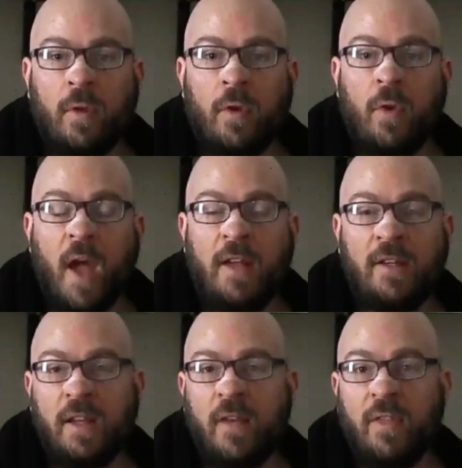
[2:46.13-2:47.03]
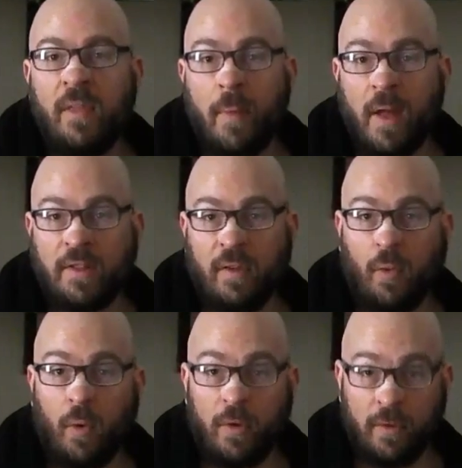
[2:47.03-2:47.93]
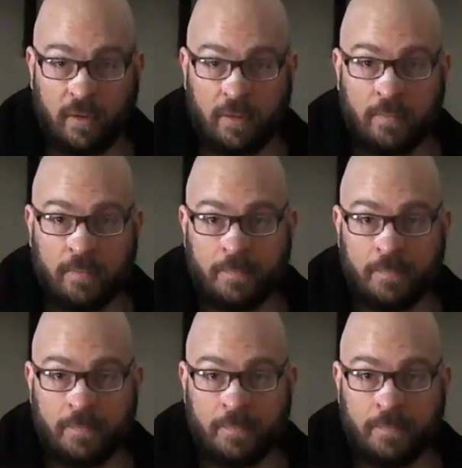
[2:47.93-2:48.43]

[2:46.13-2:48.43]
who hadn't given the best of orders.